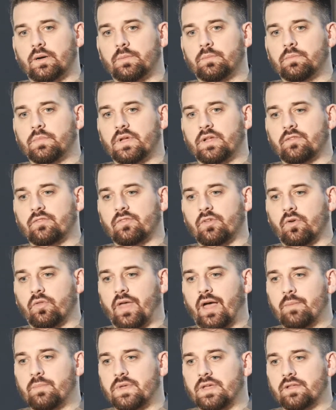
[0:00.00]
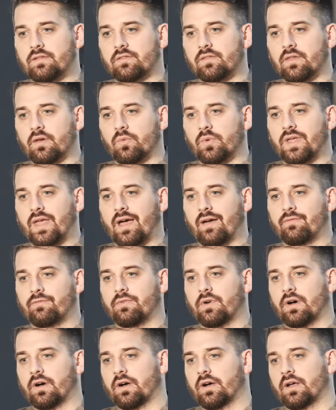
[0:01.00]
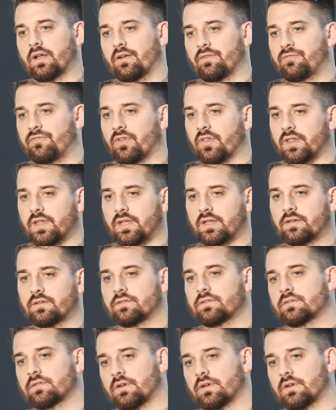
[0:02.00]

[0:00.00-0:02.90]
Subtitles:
And so that means that we have an affiliate